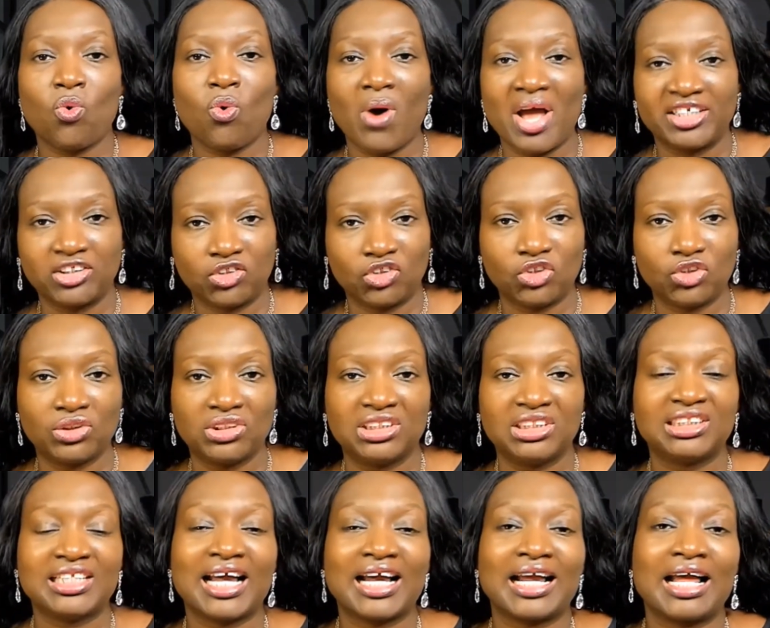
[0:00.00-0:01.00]
questions
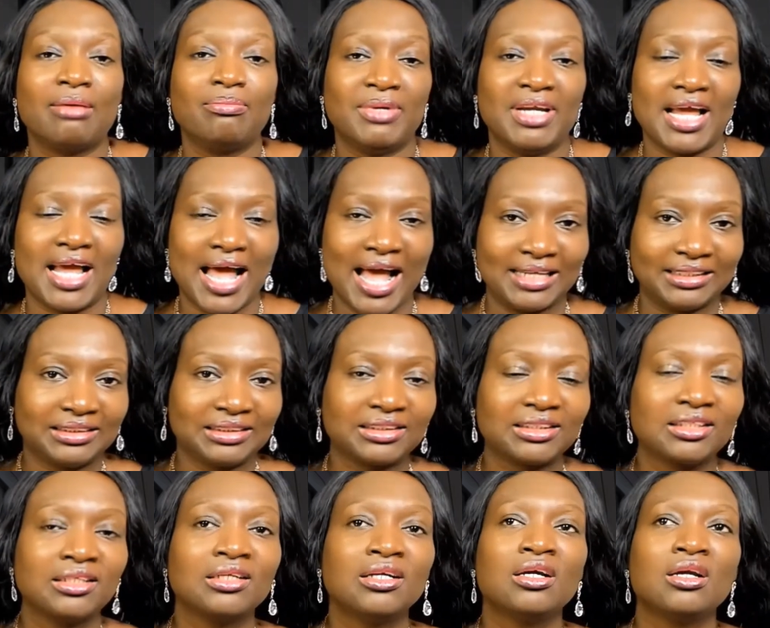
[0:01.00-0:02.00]
that can be asked.